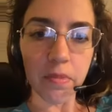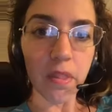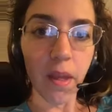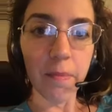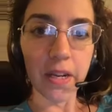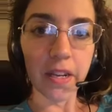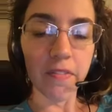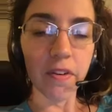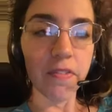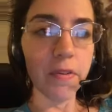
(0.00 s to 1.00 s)
I'm going to
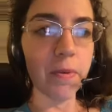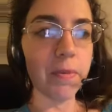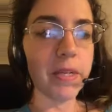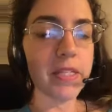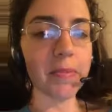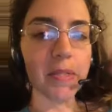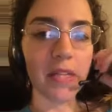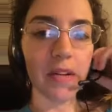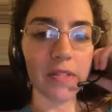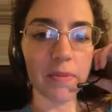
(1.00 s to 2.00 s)
give you a few more minutes because
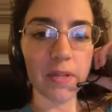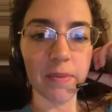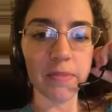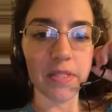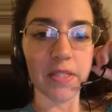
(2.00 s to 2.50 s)
I know sometimes